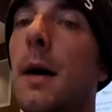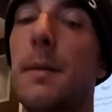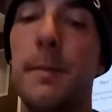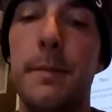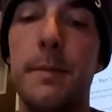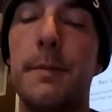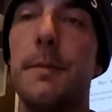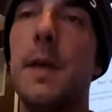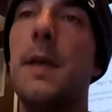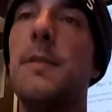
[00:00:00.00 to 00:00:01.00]
um,
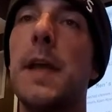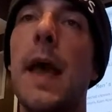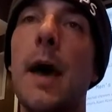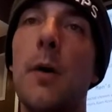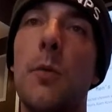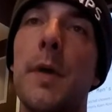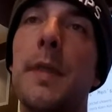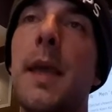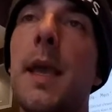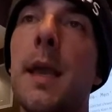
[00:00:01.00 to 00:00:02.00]
evening out
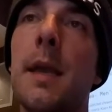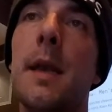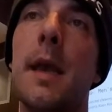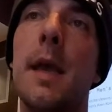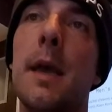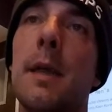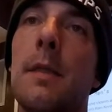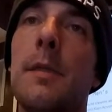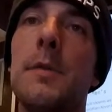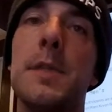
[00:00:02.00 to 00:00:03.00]
with Keen
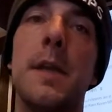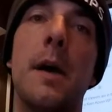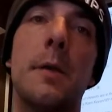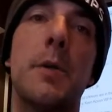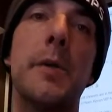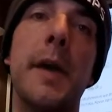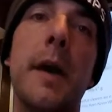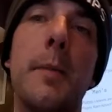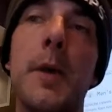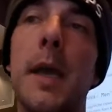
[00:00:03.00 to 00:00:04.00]
and Thirsty Dog
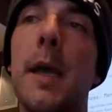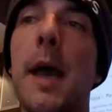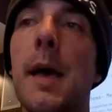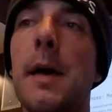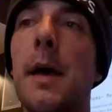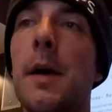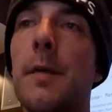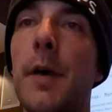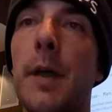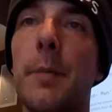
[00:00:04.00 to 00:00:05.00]
Brewing Company at
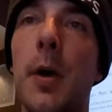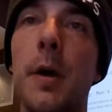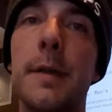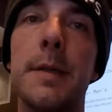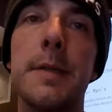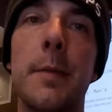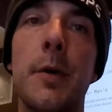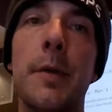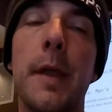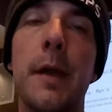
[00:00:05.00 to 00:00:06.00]
Cuyahoga Valley Park this
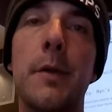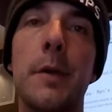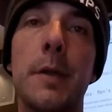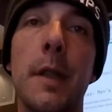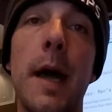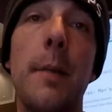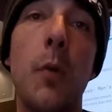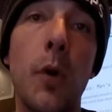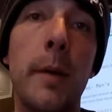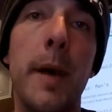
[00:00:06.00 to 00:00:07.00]
summer that I learned a
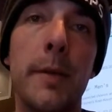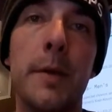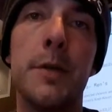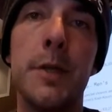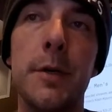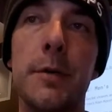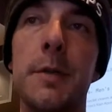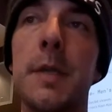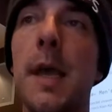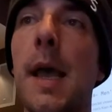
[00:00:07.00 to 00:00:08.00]
lot more about their
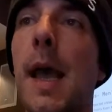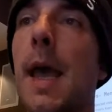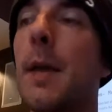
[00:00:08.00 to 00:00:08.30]
shoes